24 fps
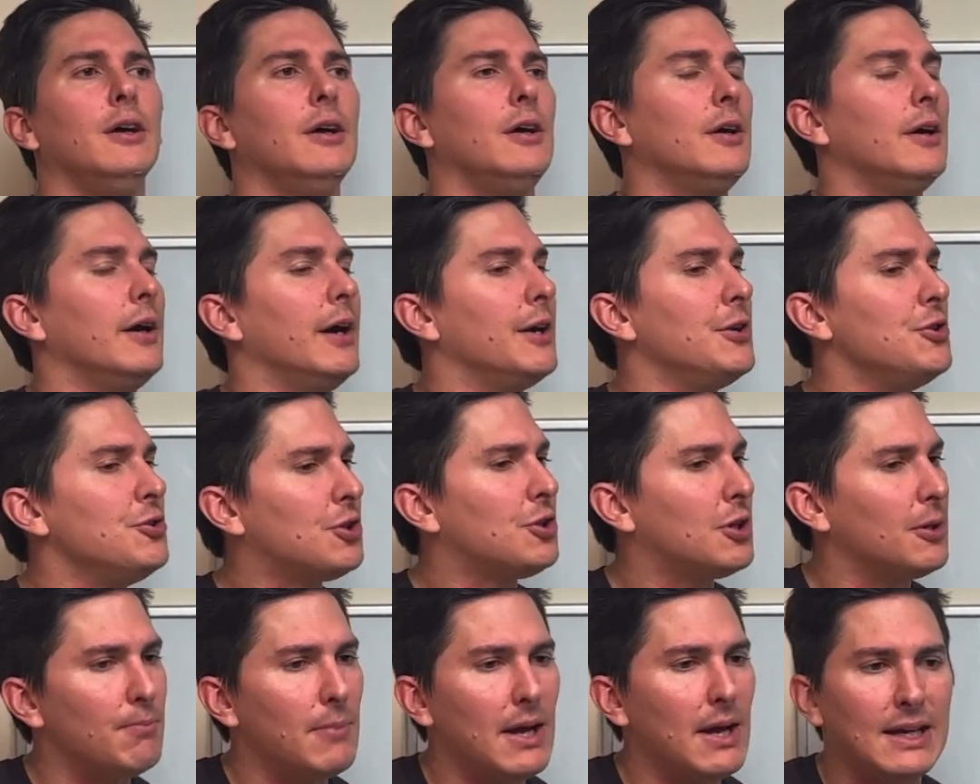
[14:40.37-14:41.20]
and you
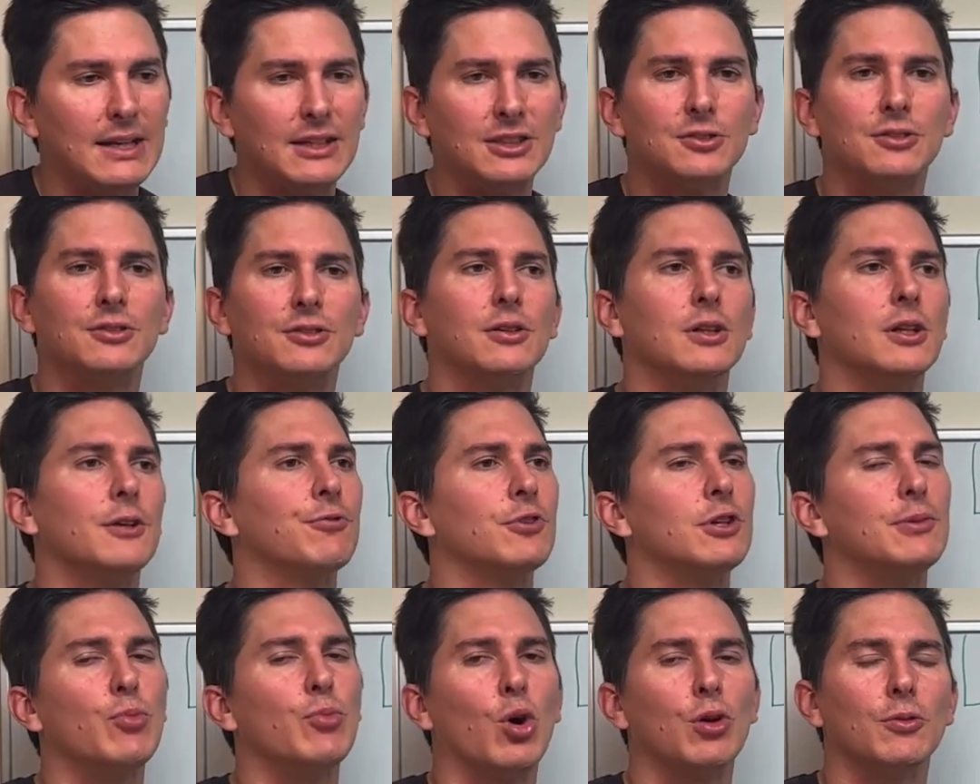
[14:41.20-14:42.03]
can make his
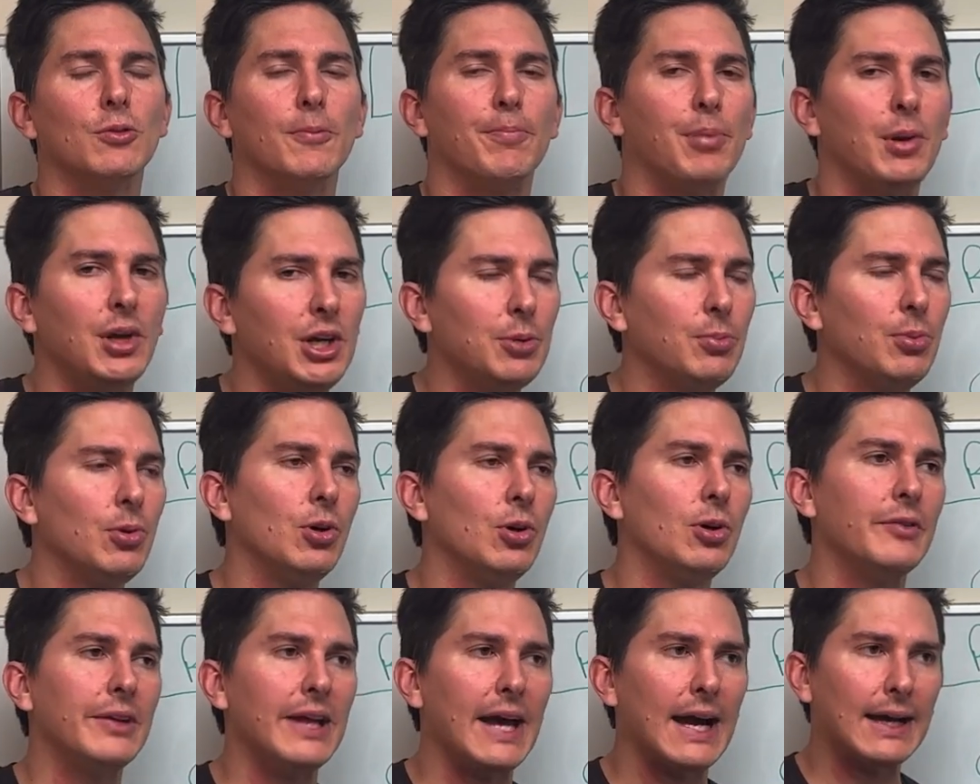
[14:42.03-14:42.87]
delivery more repeatable,
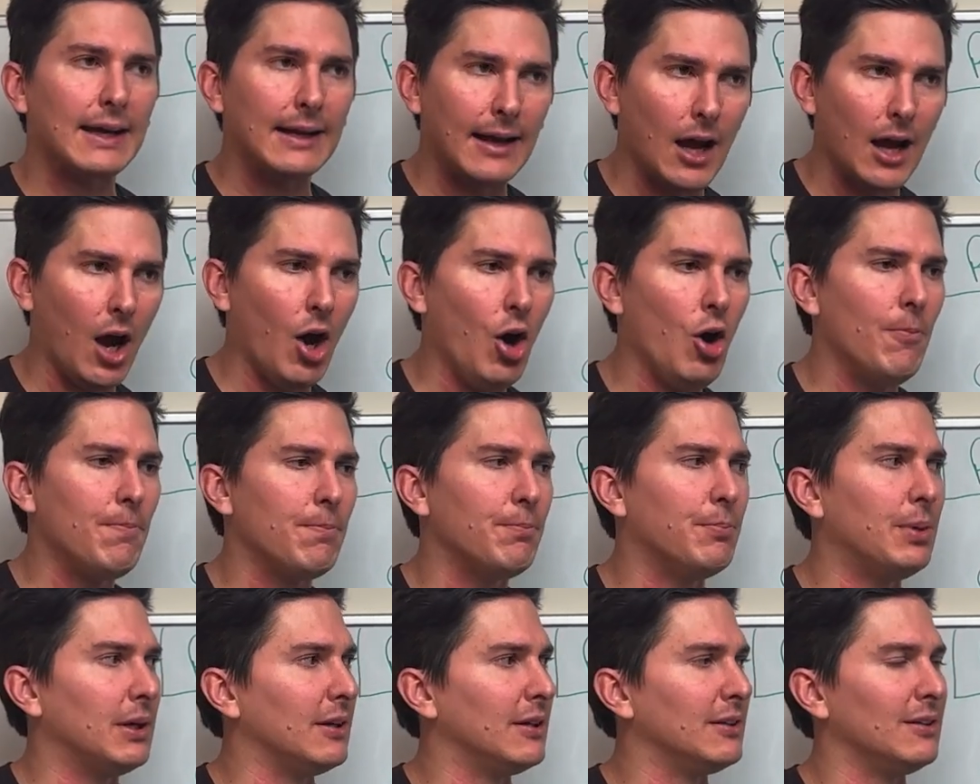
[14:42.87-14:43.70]
and that can help.
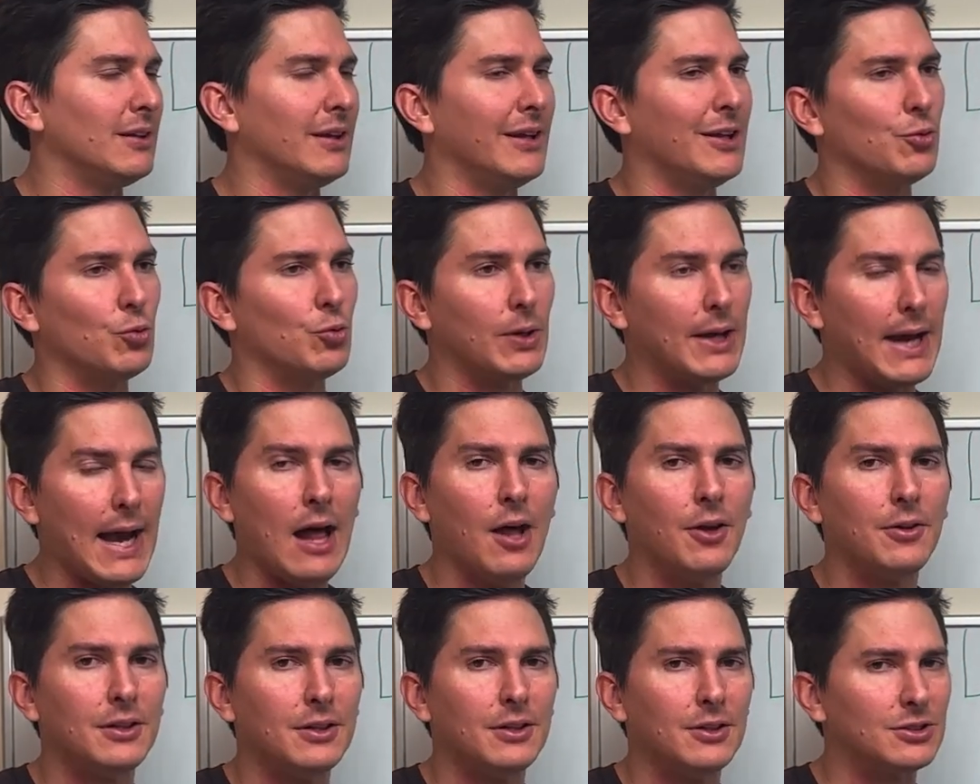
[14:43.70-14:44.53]
But in
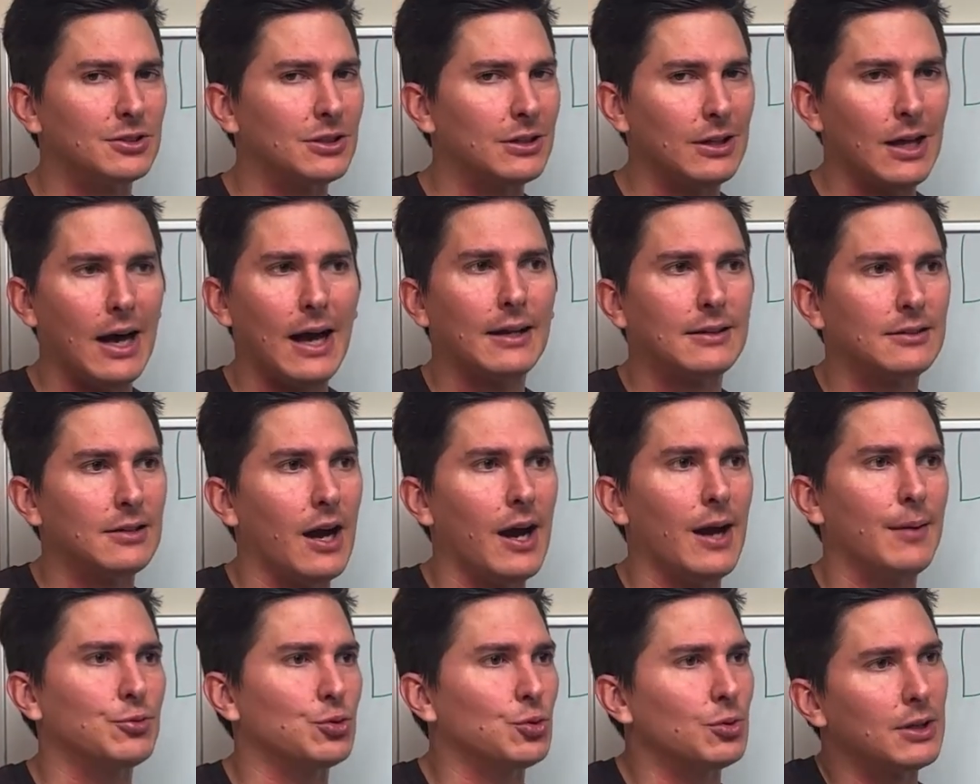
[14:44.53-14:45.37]
reality, there's a lot of
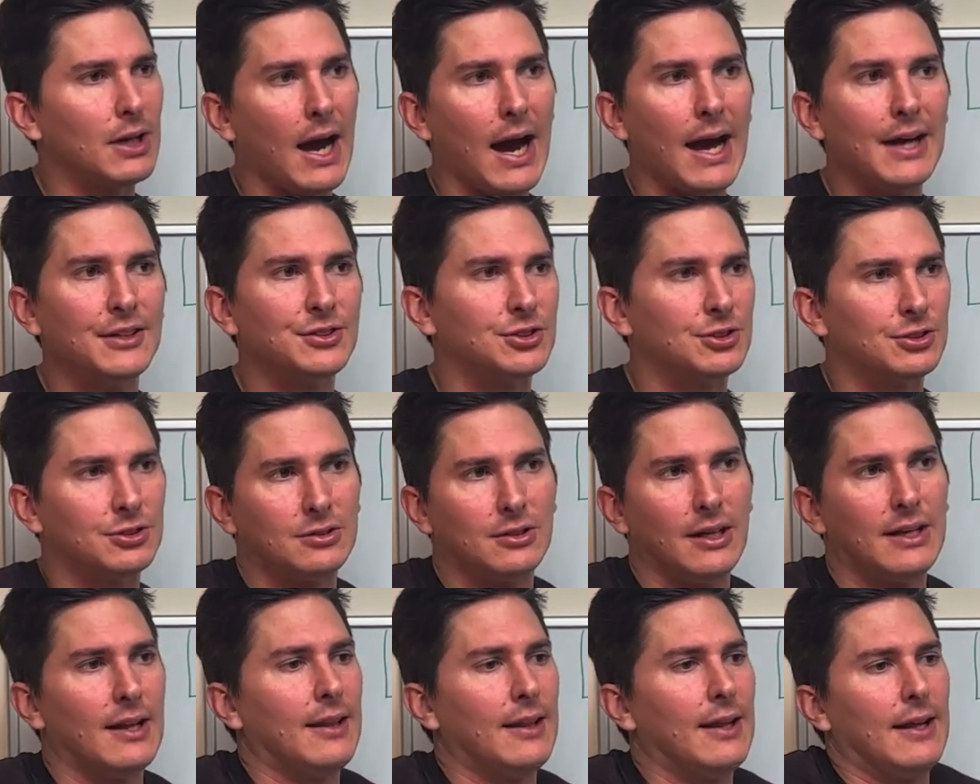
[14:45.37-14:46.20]
times where guys just
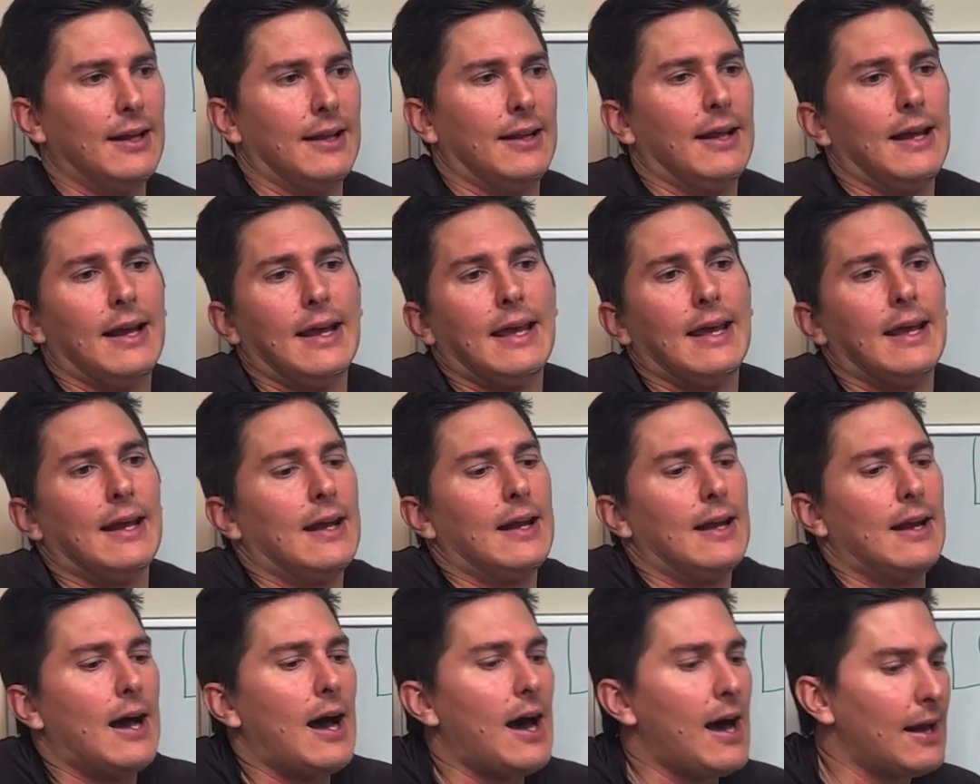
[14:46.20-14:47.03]
they
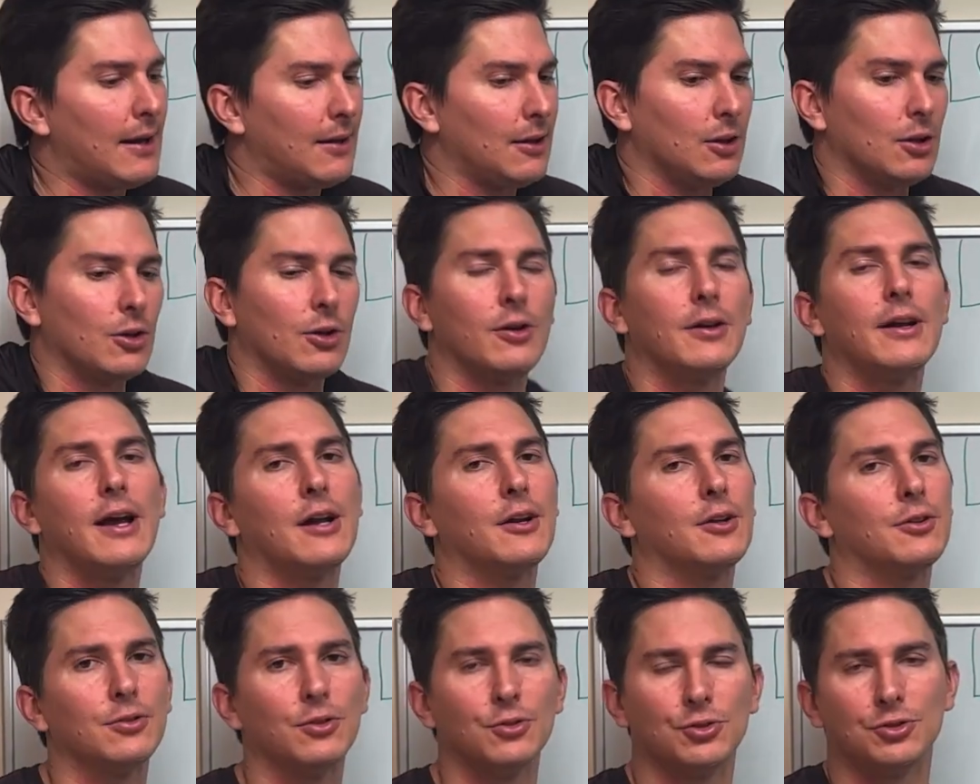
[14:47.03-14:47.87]
cannot learn how
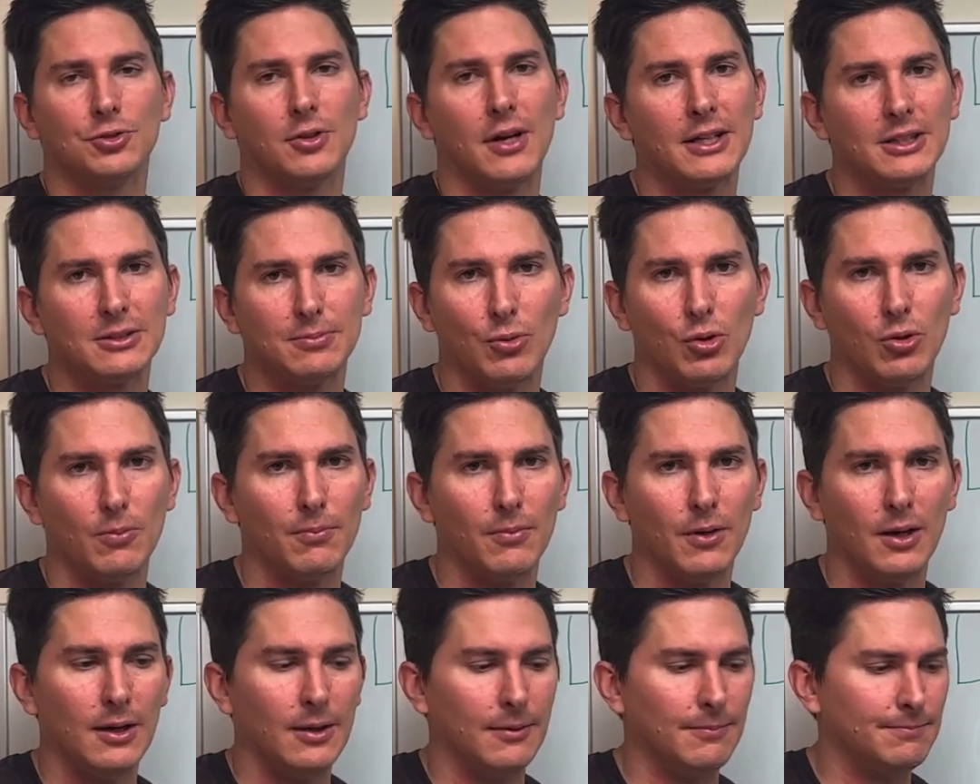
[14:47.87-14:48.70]
to throw strikes more
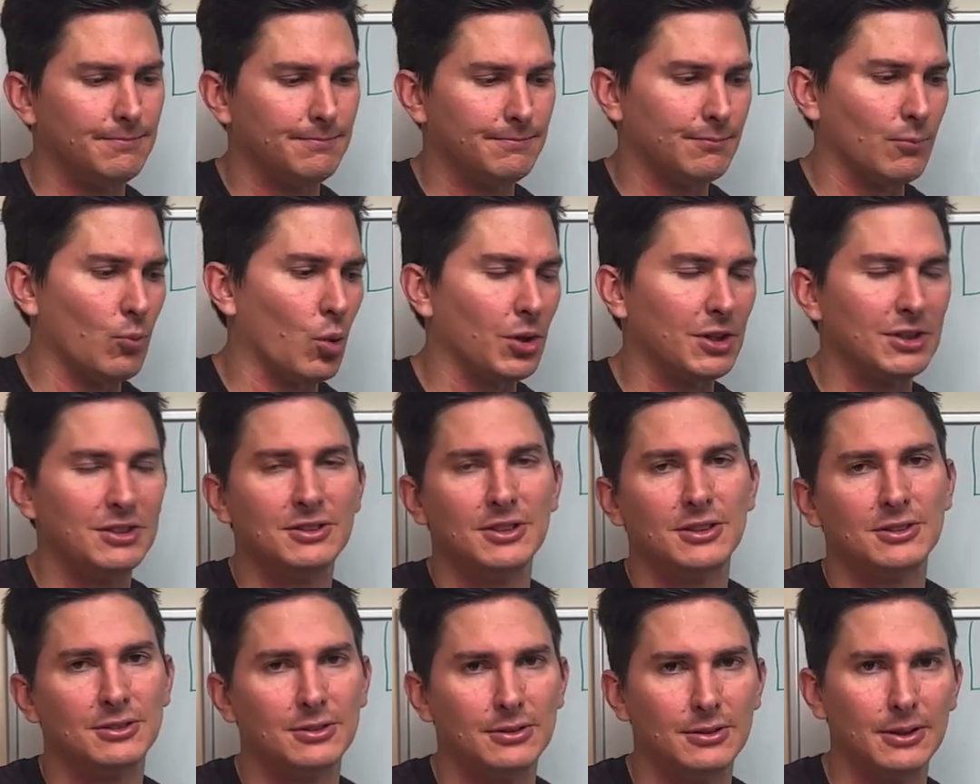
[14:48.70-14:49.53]

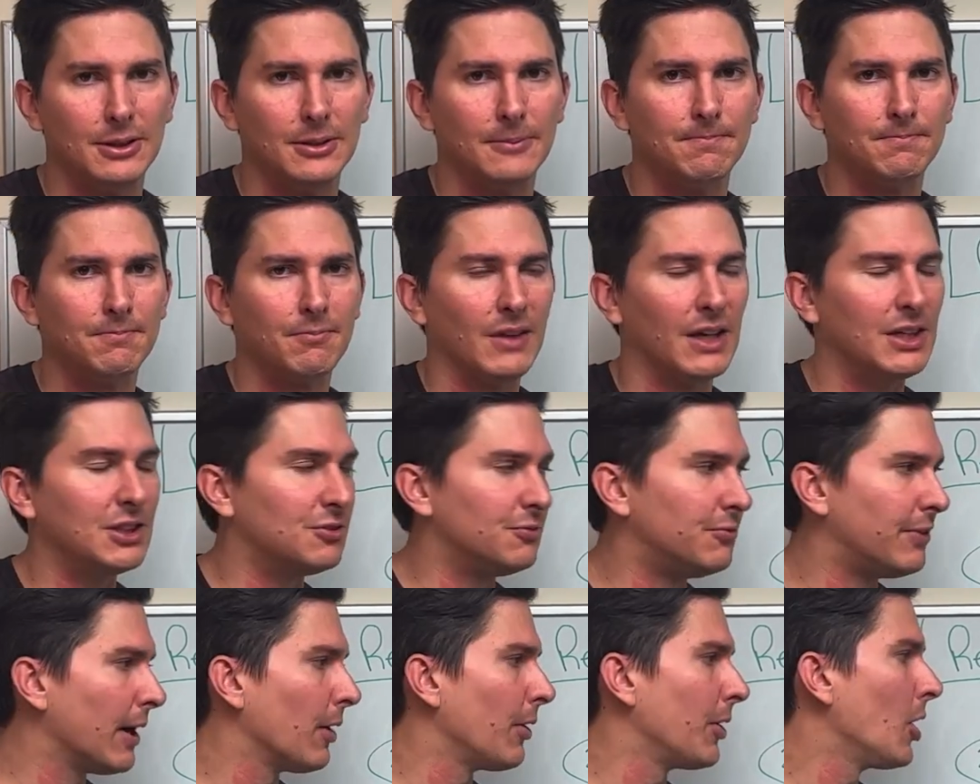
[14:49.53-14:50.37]
consistently. It's
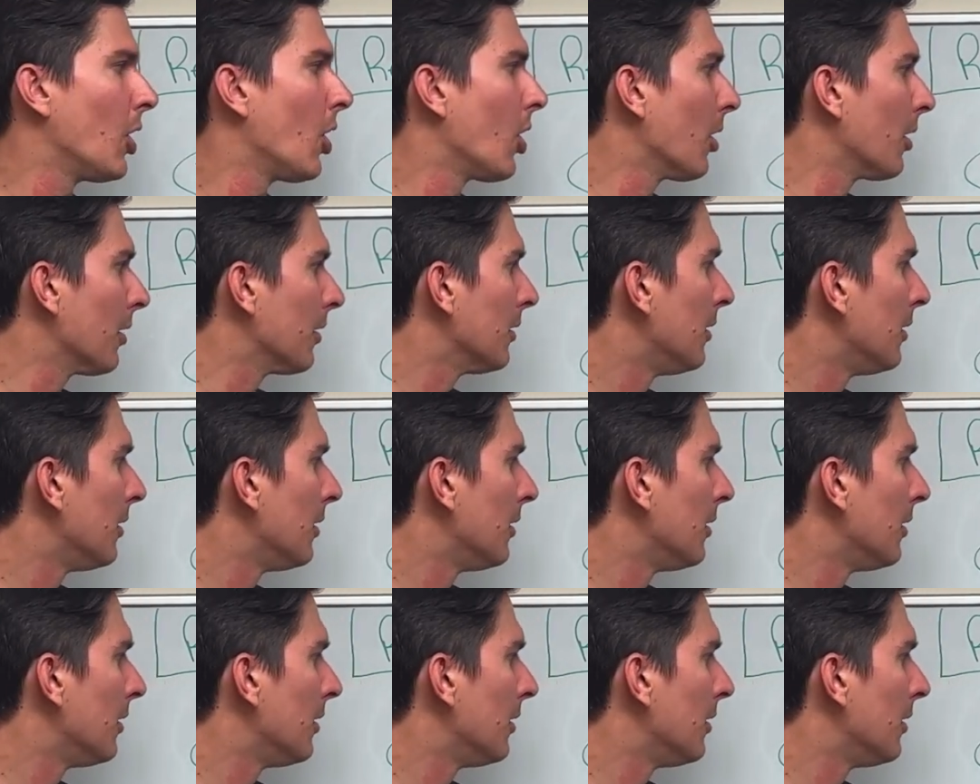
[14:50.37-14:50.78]
very hard.